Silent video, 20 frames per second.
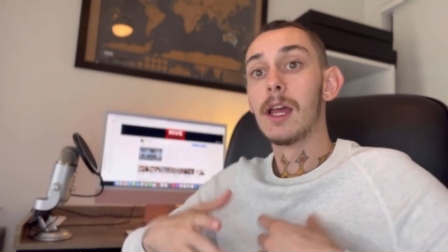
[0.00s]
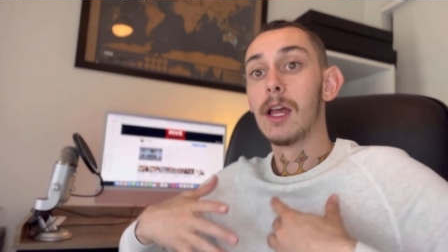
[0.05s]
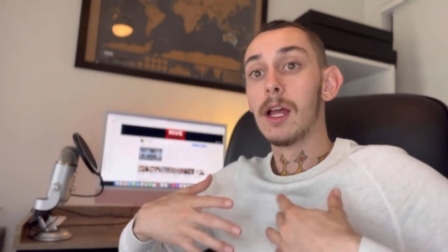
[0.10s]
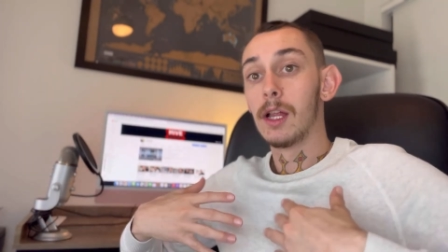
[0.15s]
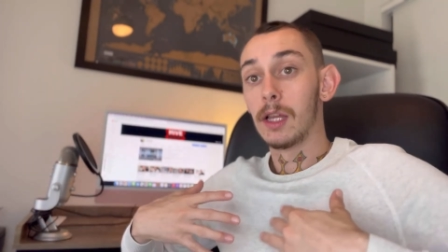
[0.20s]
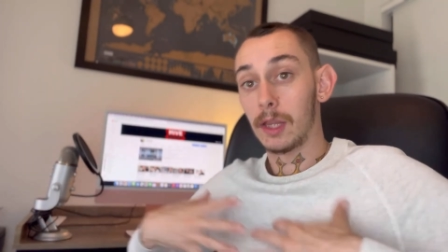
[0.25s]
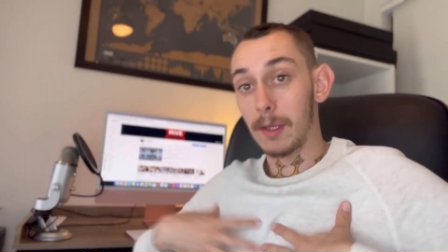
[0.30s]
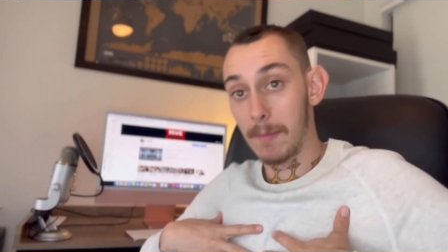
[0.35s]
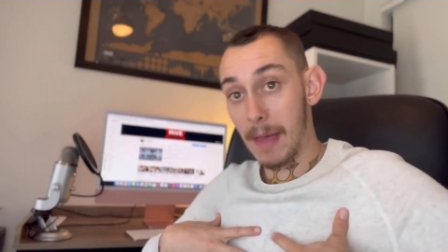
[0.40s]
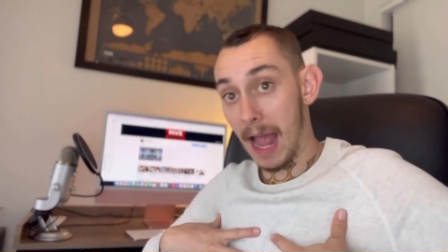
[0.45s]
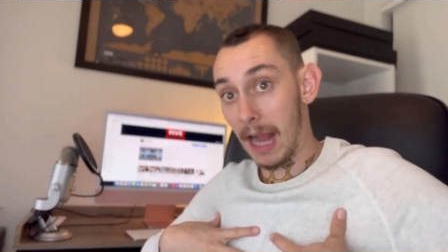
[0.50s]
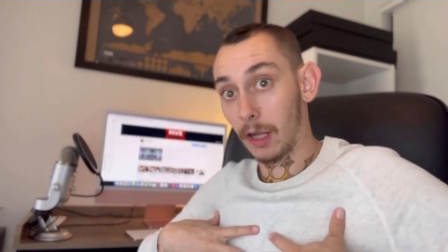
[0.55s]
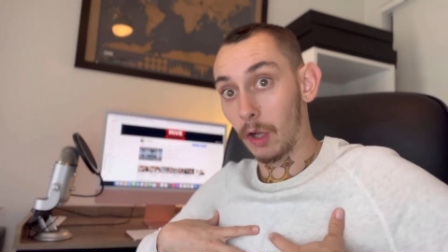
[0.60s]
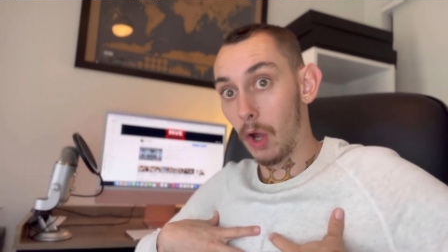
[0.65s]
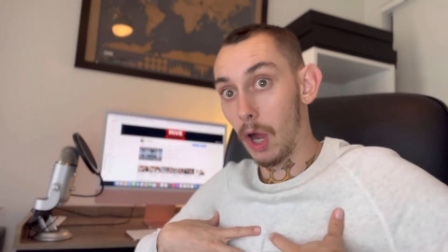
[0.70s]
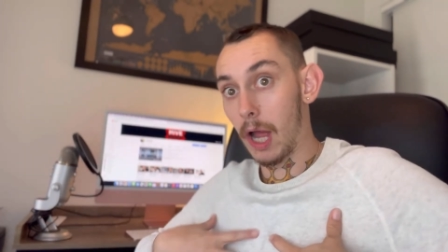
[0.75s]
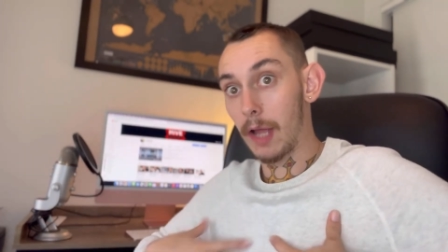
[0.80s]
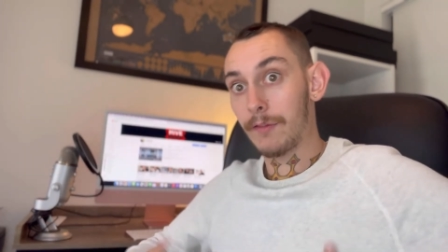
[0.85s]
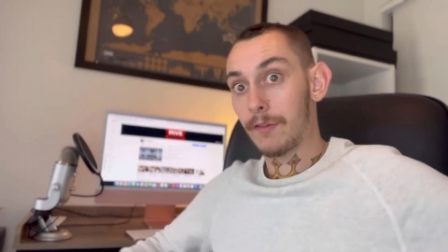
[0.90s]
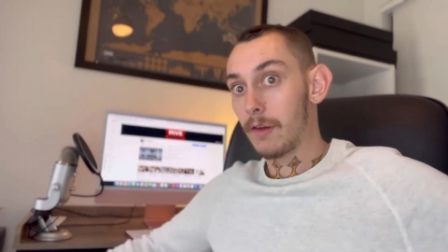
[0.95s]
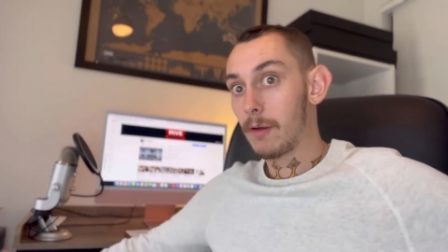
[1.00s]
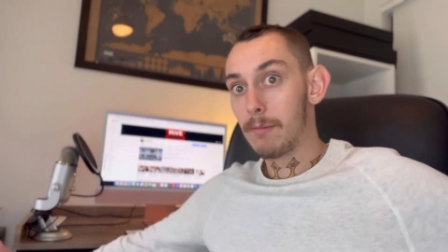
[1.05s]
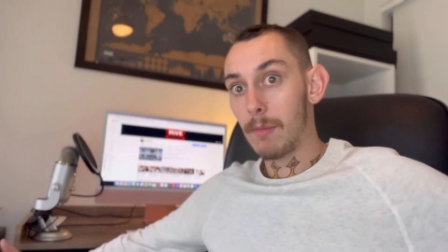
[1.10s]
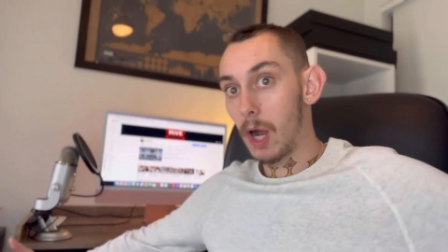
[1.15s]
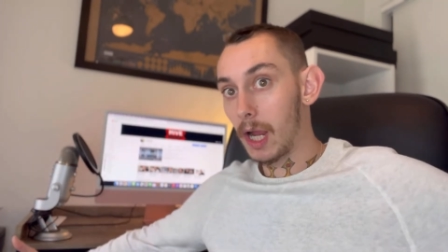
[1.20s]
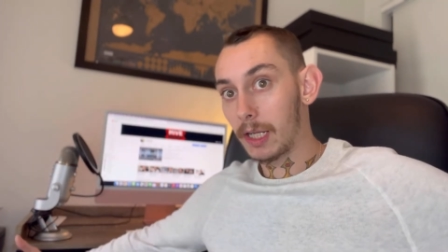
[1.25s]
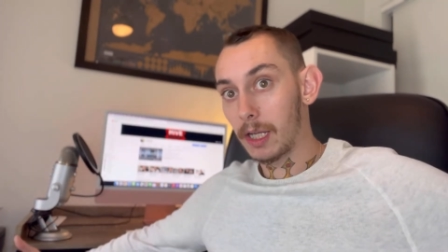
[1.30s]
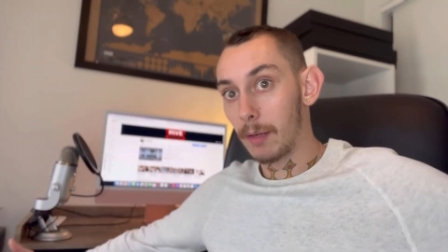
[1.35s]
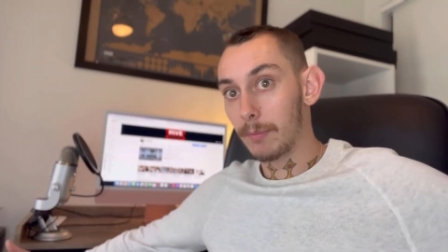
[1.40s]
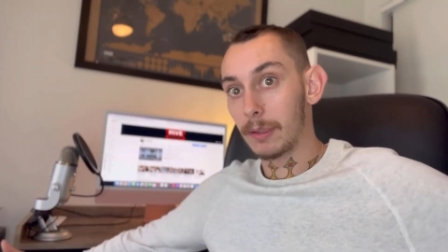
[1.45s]
The Mac Life, my
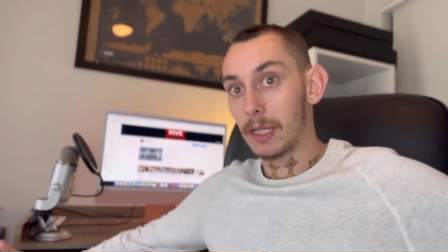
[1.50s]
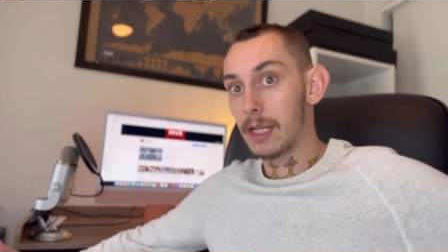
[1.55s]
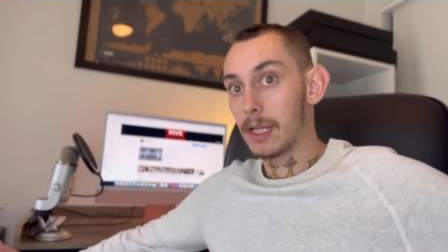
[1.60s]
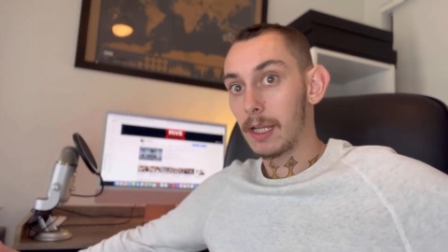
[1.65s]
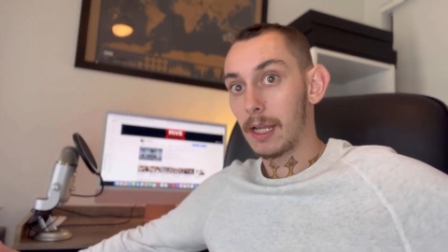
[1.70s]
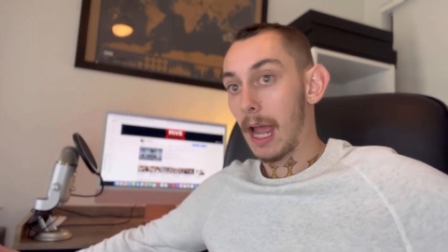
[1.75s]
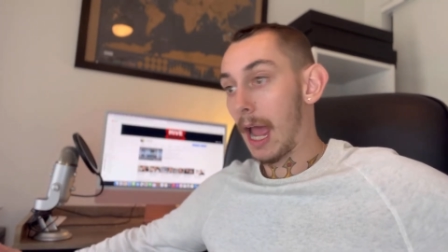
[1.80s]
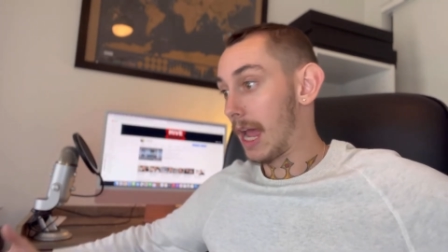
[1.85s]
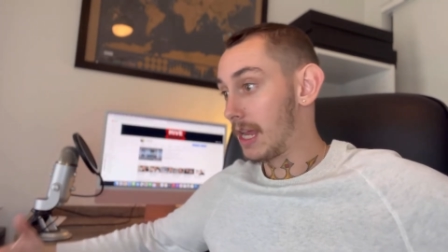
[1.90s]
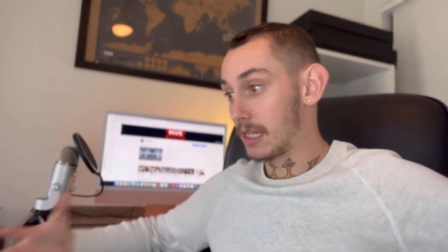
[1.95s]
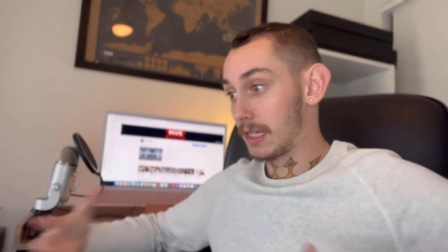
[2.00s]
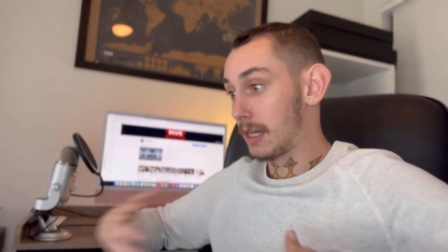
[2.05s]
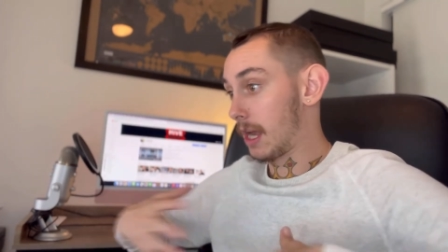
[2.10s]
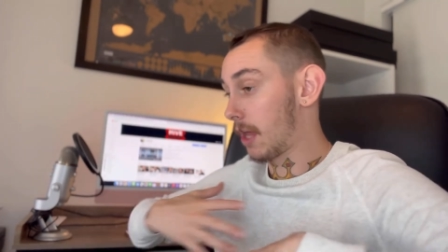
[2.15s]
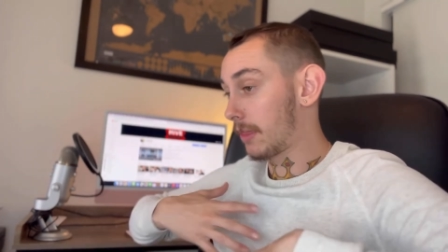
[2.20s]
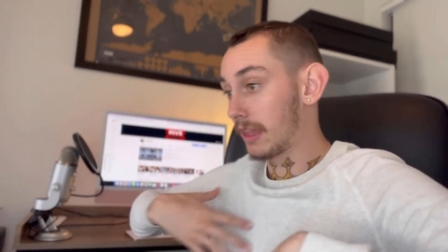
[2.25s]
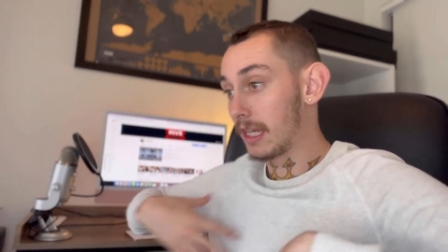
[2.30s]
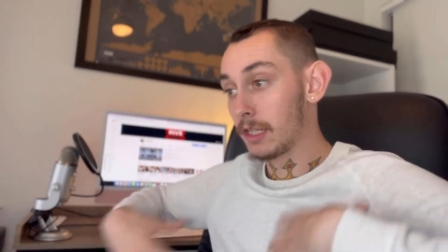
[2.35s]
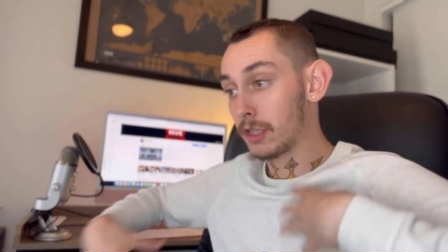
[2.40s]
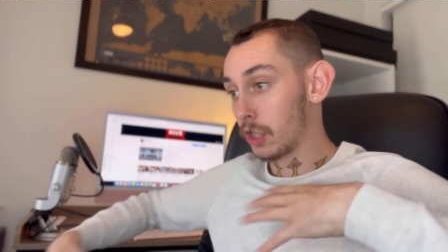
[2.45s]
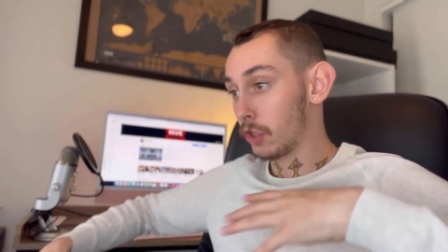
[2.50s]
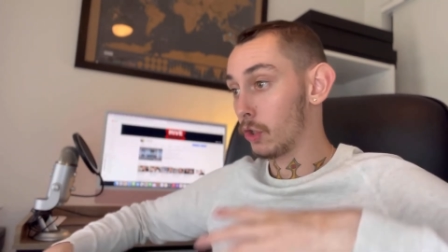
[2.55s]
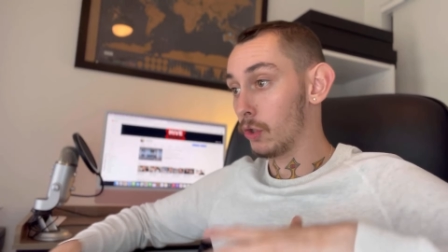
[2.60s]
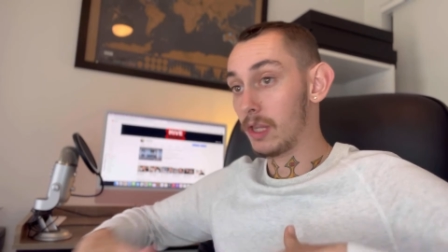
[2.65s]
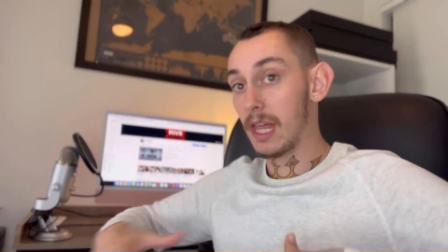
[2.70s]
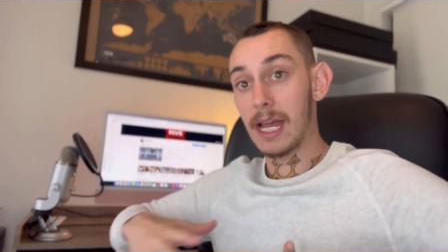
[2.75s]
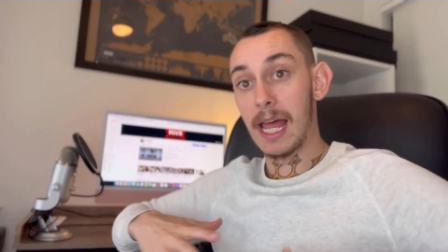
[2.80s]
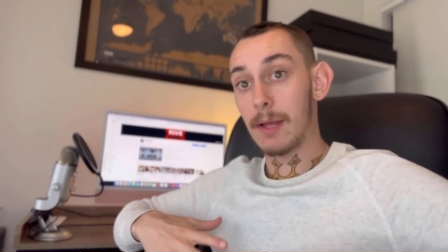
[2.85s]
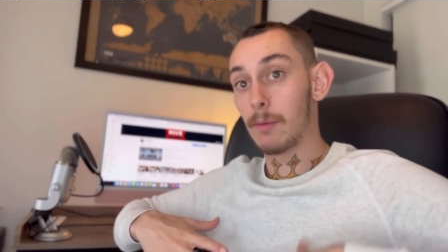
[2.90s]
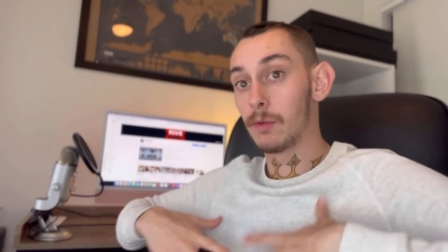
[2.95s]
company, has nothing to do
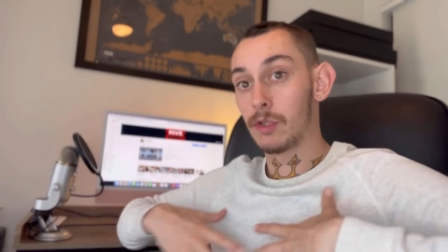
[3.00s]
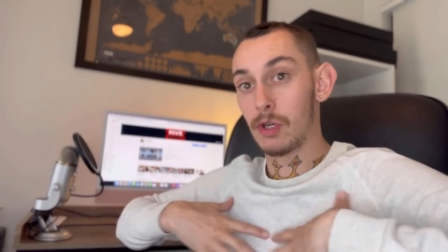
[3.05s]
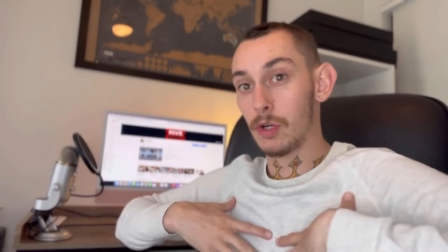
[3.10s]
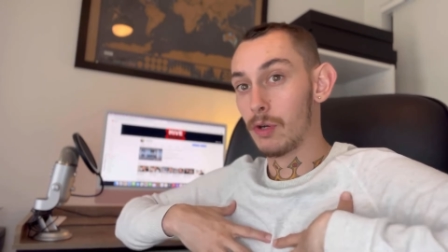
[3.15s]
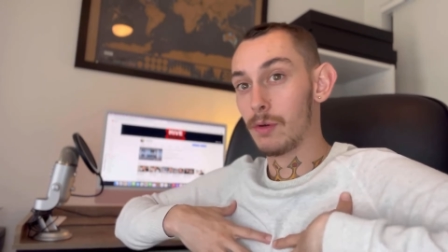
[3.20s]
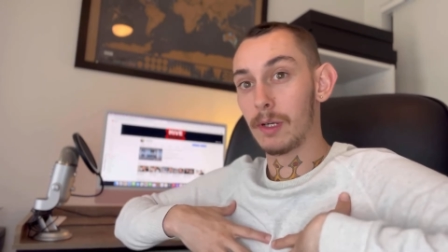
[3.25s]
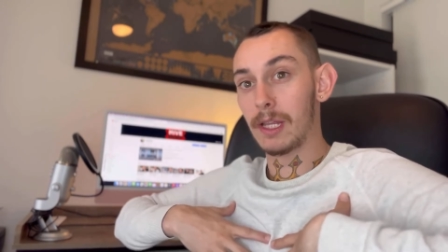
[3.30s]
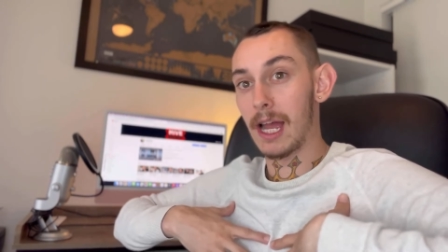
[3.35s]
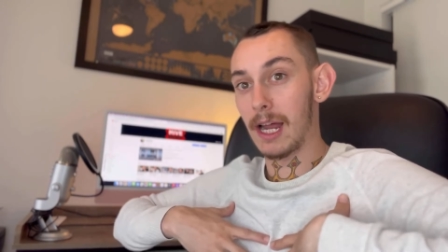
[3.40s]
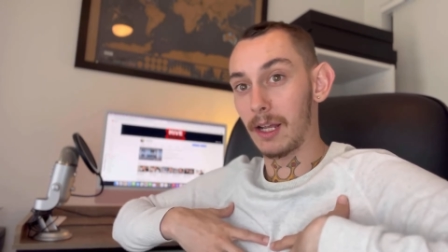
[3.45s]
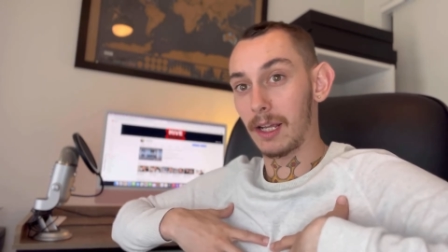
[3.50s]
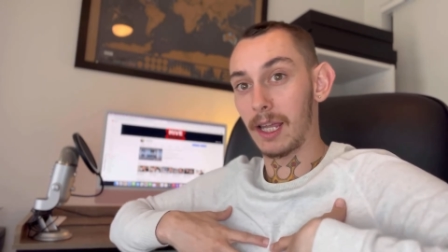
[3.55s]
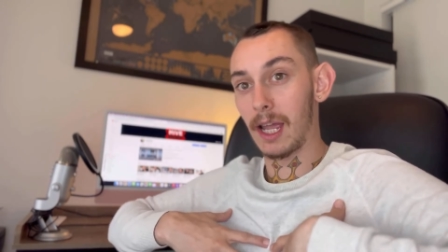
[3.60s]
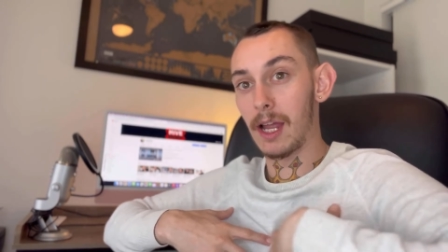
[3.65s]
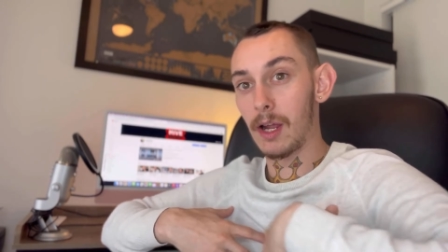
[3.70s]
with that, okay?